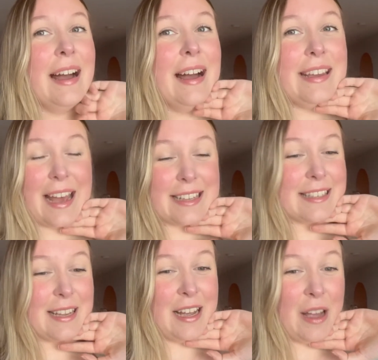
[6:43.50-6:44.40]

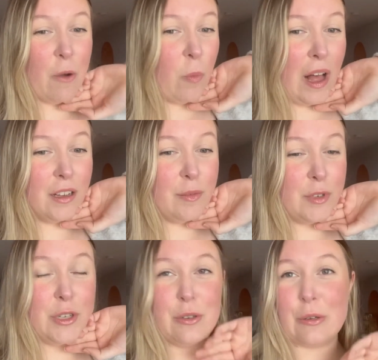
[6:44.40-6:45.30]
yes, welcome
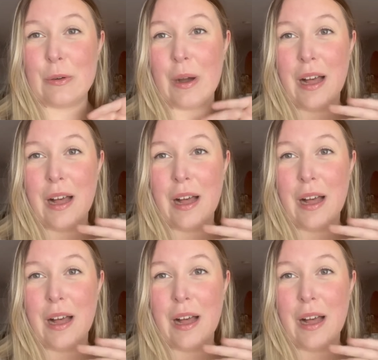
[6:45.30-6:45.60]
to